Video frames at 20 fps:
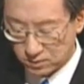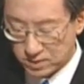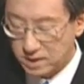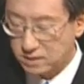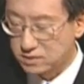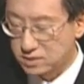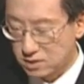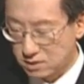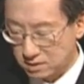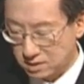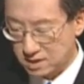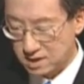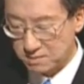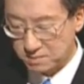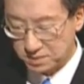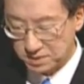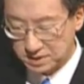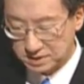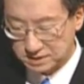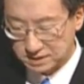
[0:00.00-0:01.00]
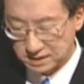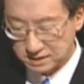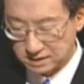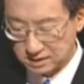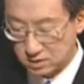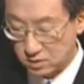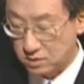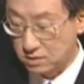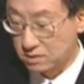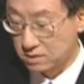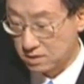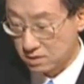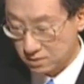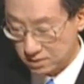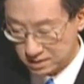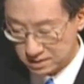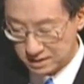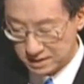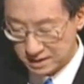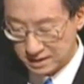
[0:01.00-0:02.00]
well-known companies like
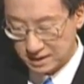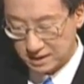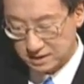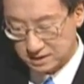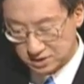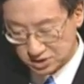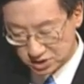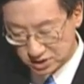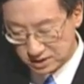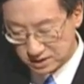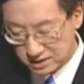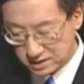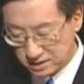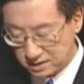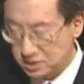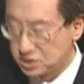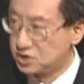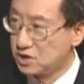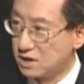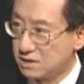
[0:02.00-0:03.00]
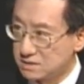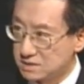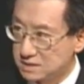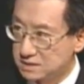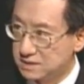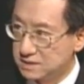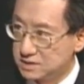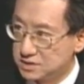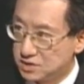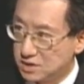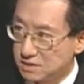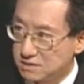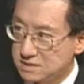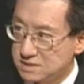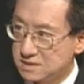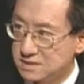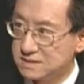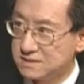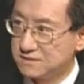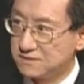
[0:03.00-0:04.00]
Coca-Cola, GE, Johnson &
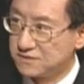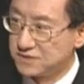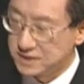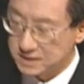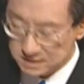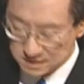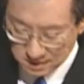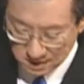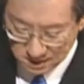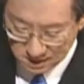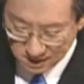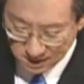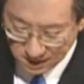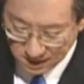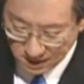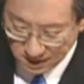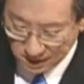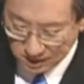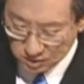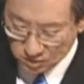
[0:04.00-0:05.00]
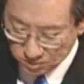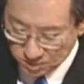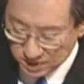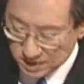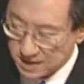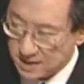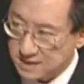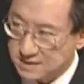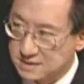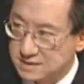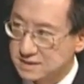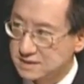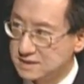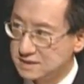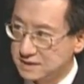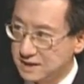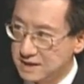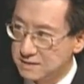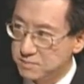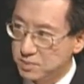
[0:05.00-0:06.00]
Johnson, Visa, UPS,
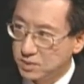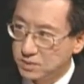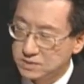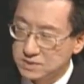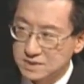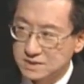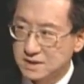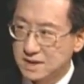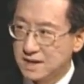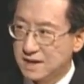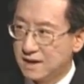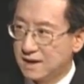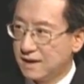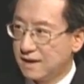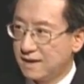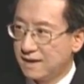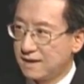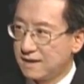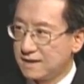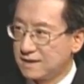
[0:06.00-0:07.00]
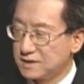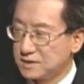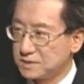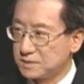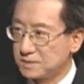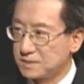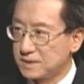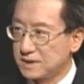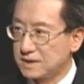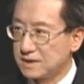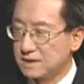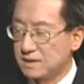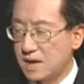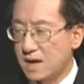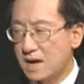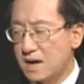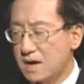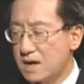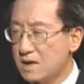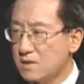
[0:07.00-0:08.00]
Staples. You know,
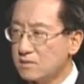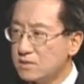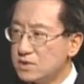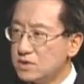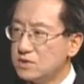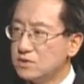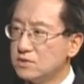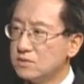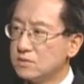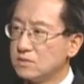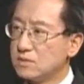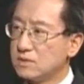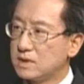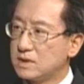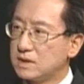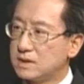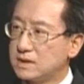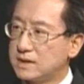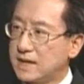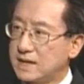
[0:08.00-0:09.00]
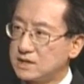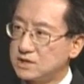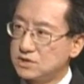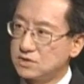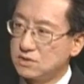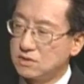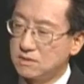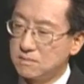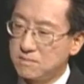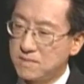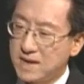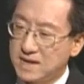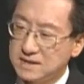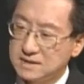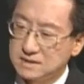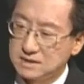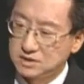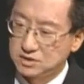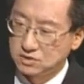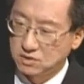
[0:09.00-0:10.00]
how do you get your
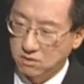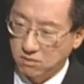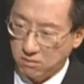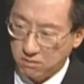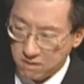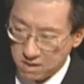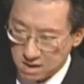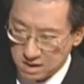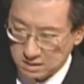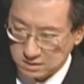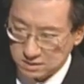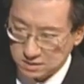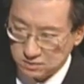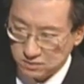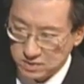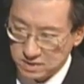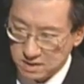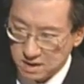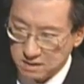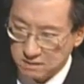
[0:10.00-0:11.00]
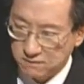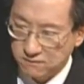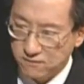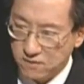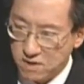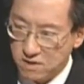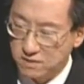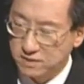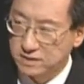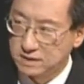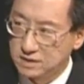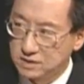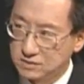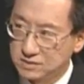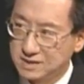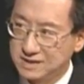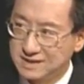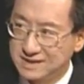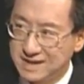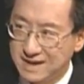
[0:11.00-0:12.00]
message across without falling
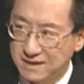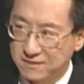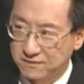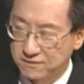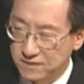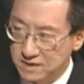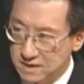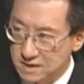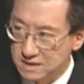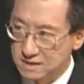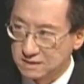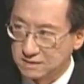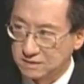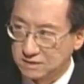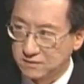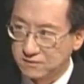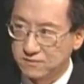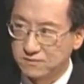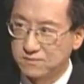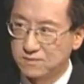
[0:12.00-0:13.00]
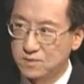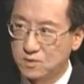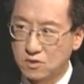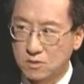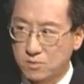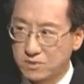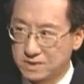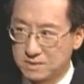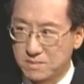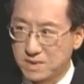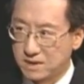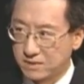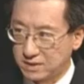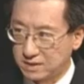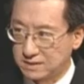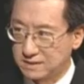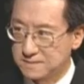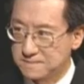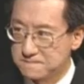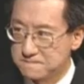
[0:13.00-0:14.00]
into the deaf ear of corporate
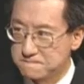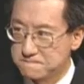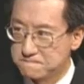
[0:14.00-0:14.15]
America?